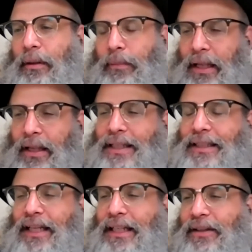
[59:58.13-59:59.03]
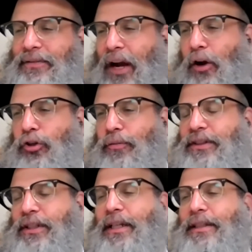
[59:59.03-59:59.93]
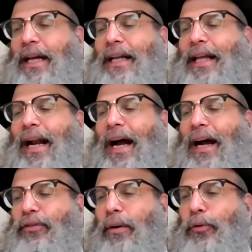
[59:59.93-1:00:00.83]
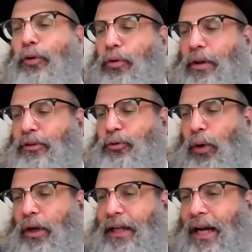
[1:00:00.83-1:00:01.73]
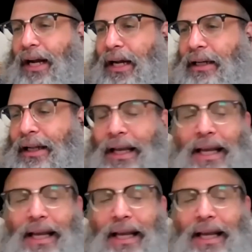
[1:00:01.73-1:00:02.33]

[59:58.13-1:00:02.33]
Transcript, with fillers: I mean, the distinctive characteristic is not that Avram knew there was one God,